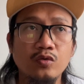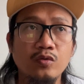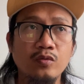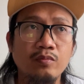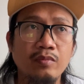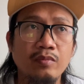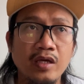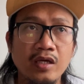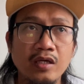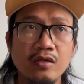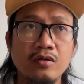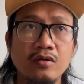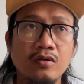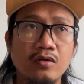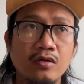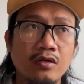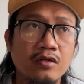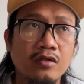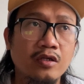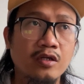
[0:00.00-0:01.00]
make
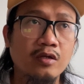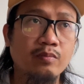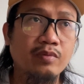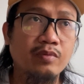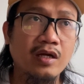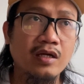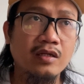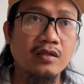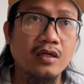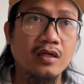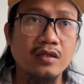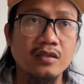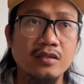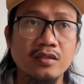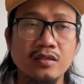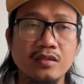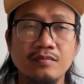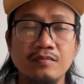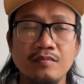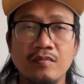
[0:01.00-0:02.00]
all their
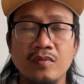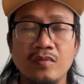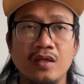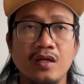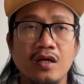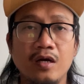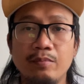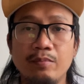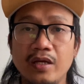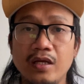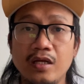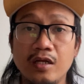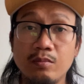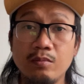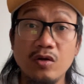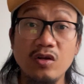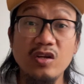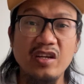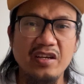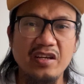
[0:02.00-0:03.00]
products
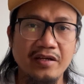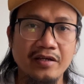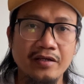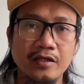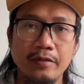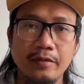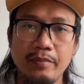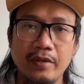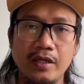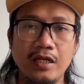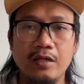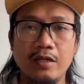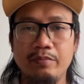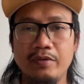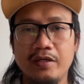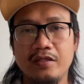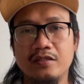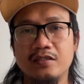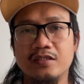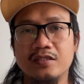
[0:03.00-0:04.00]
available here in the
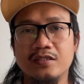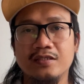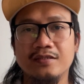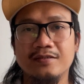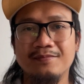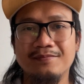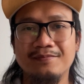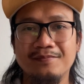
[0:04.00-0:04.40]
Philippines.